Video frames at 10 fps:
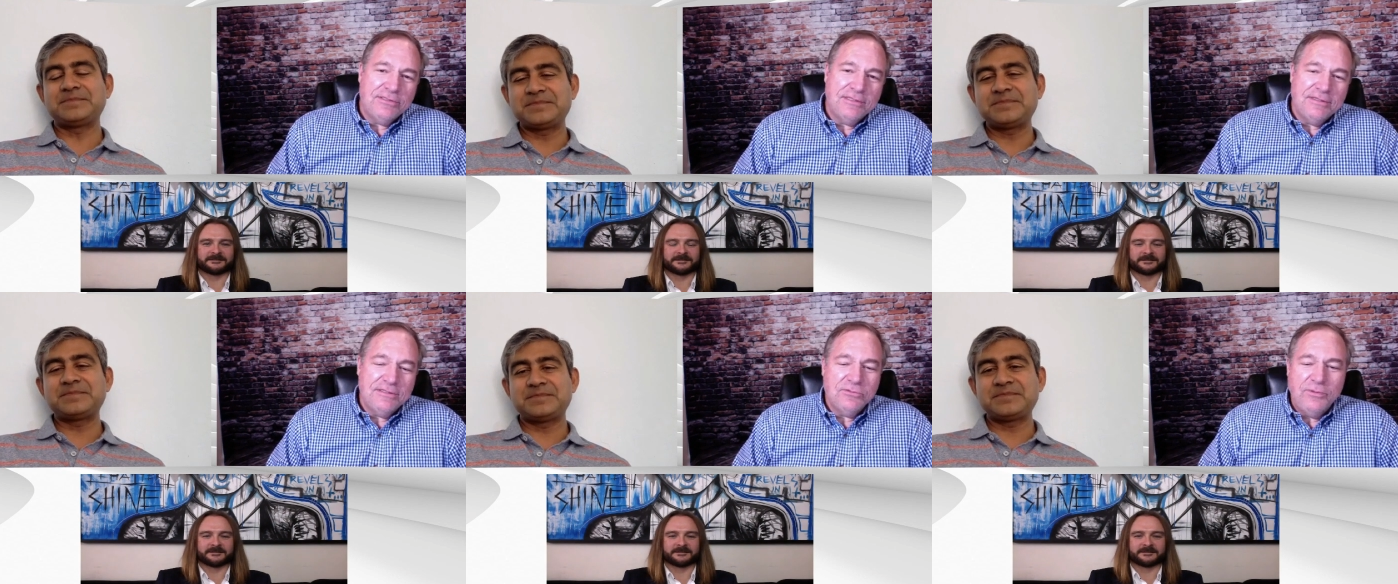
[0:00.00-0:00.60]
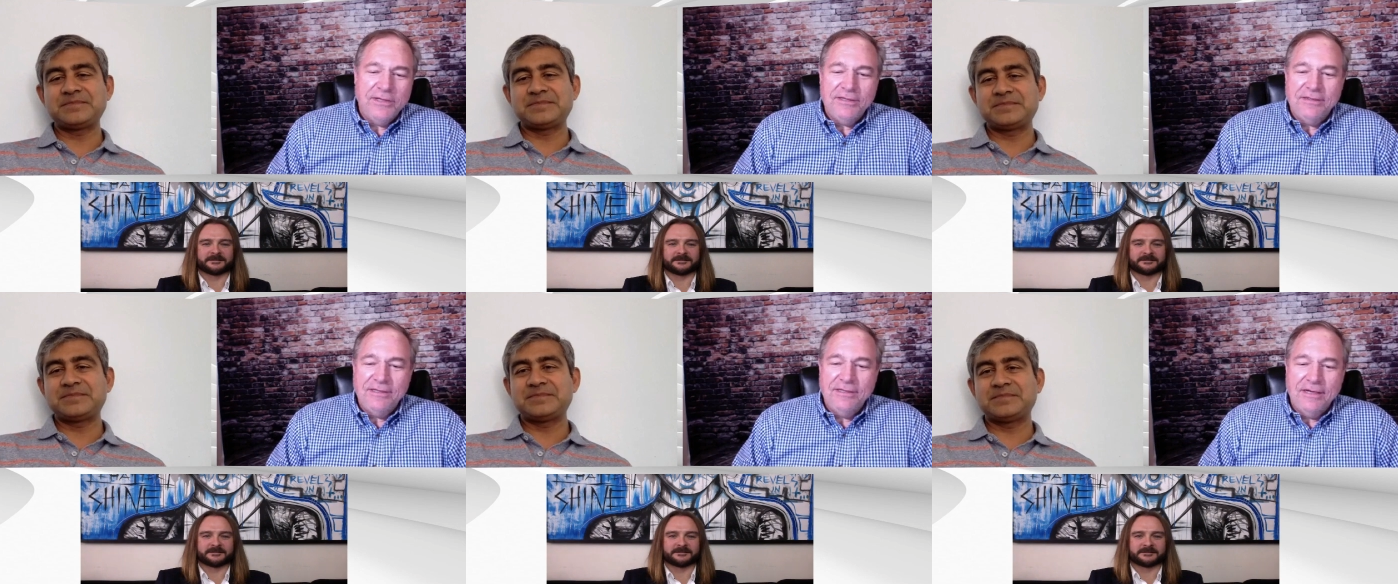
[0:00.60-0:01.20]
Speaker 1: noticed that this
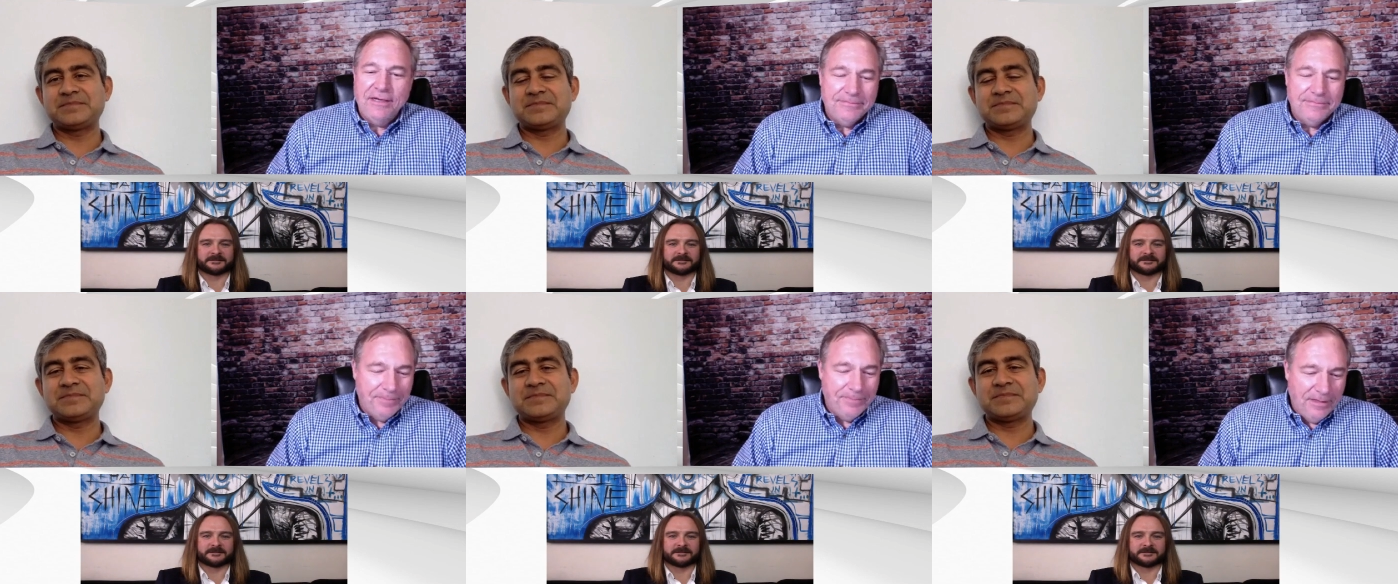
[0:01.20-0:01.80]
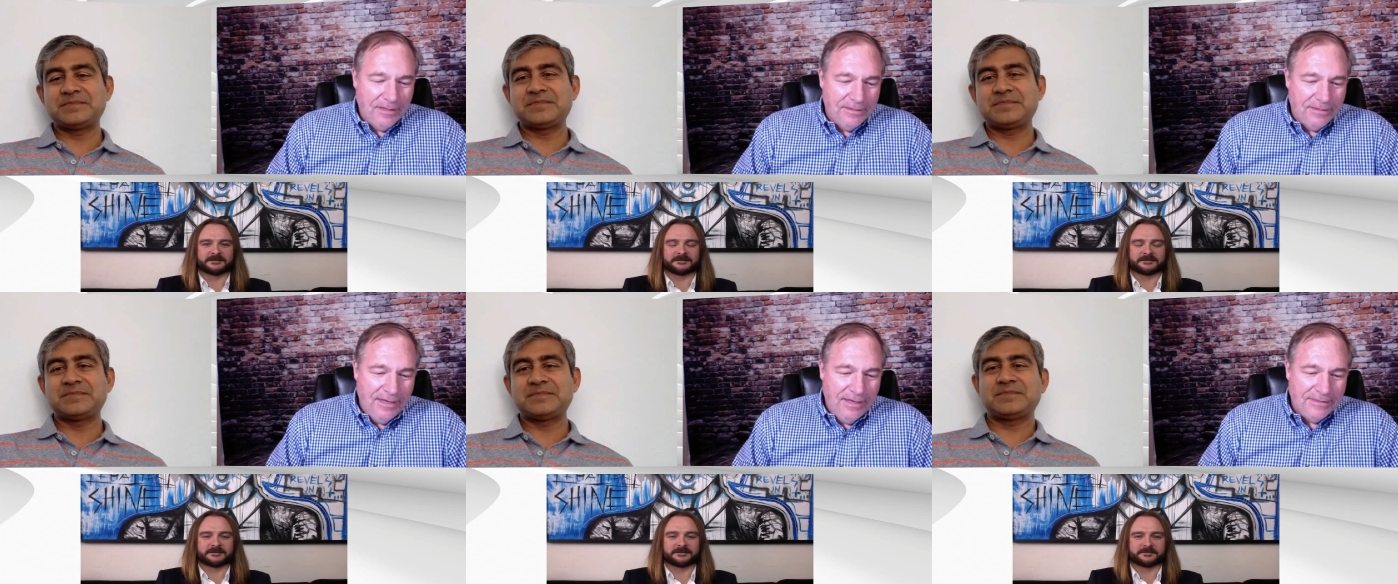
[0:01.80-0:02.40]
week the um,
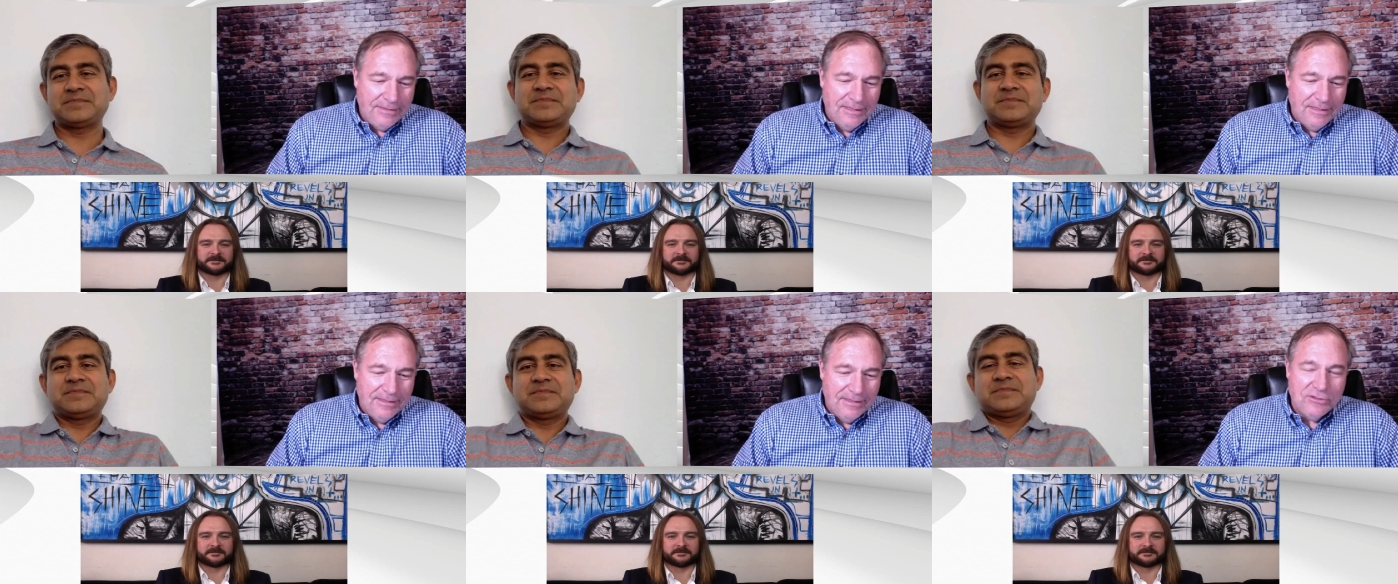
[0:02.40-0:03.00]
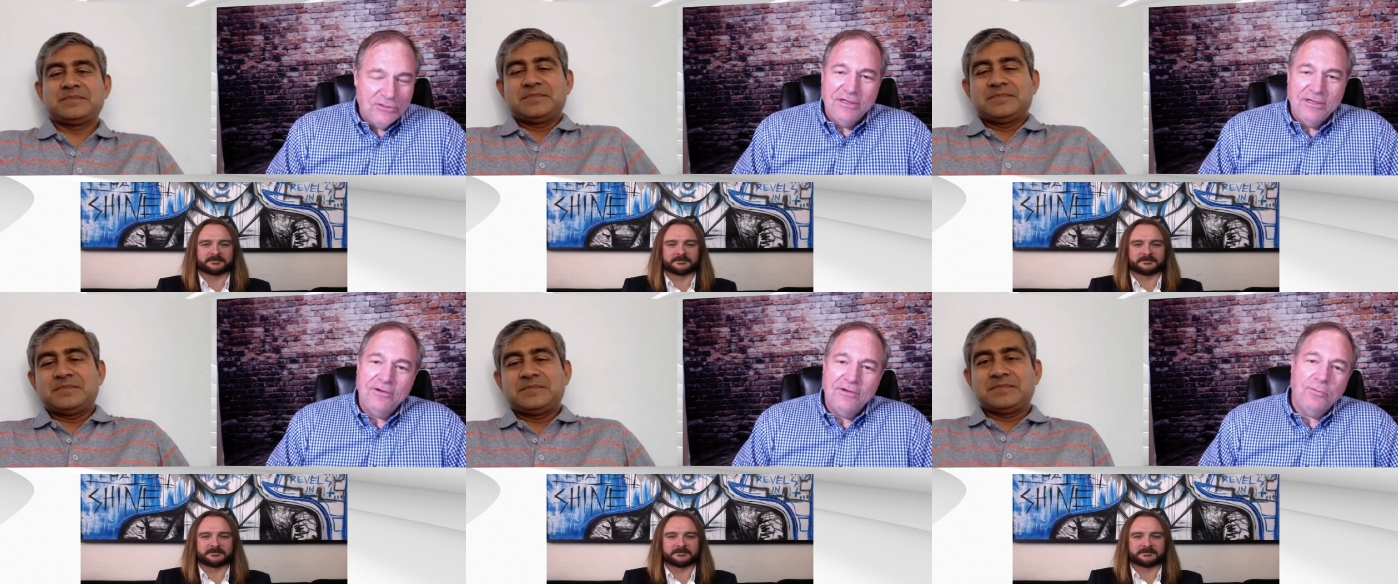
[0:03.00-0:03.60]
uh, the head uh,
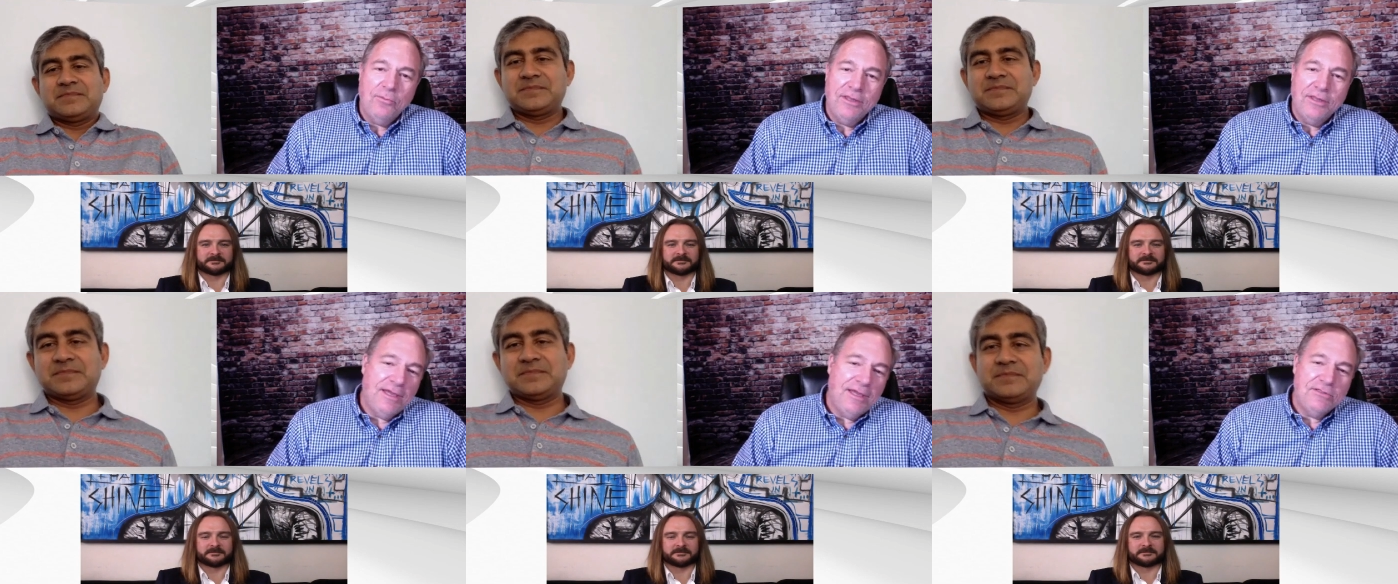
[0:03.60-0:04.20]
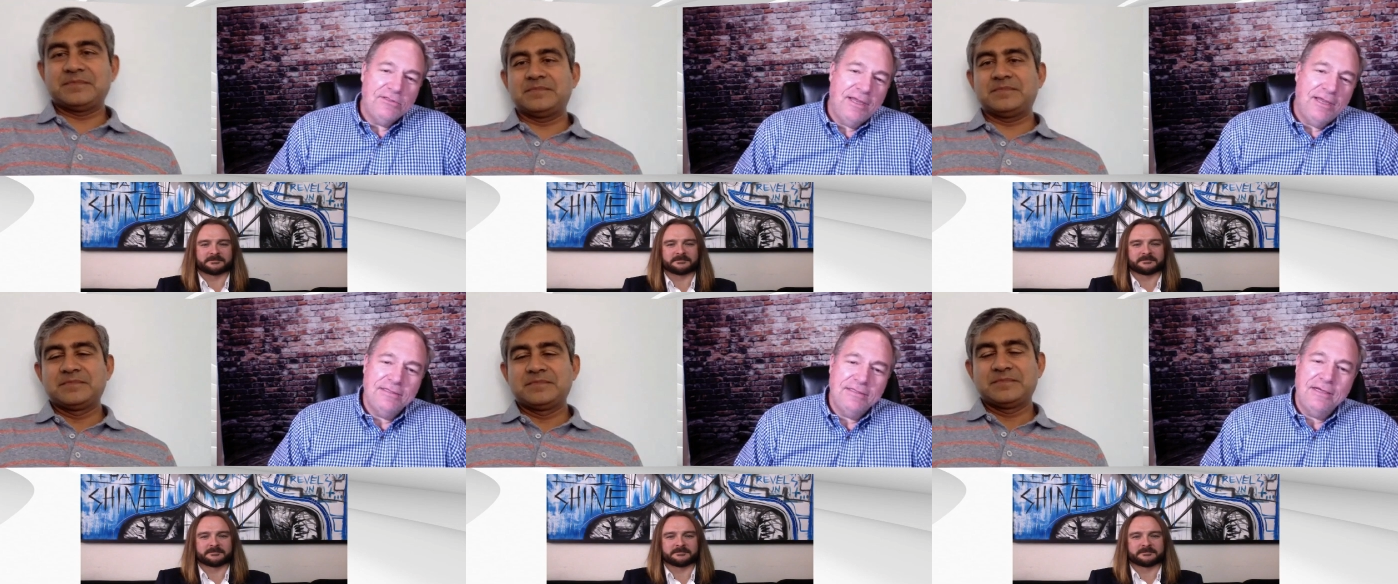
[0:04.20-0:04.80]
engineer or one of the
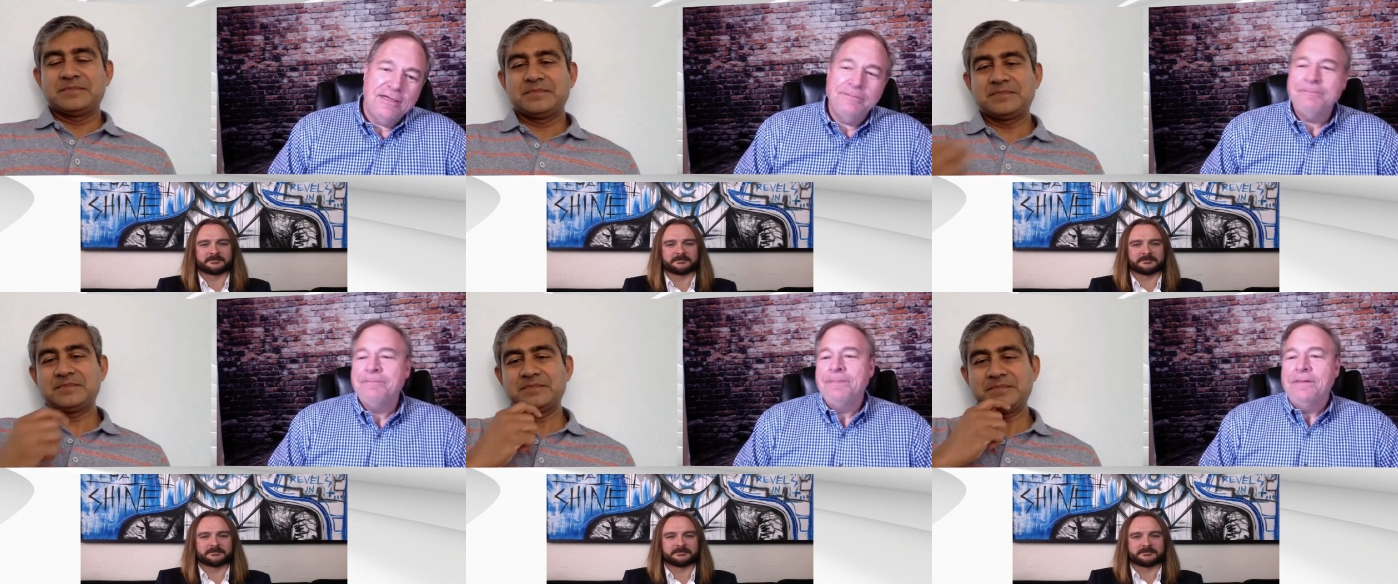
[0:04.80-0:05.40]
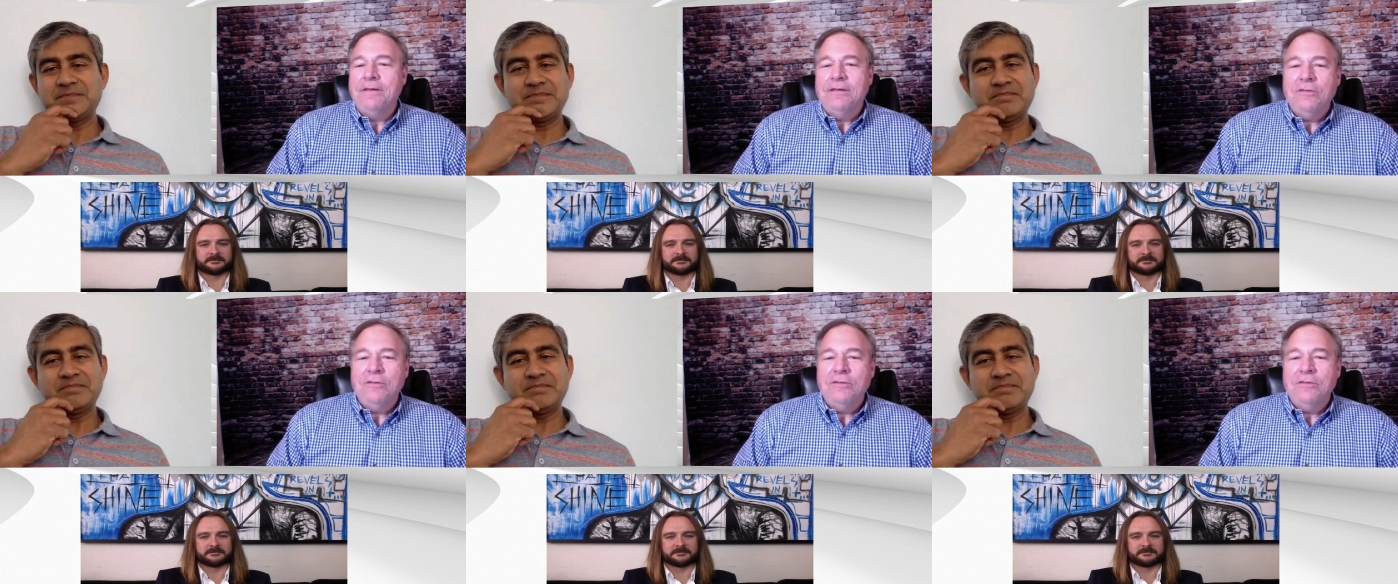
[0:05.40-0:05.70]
head head um,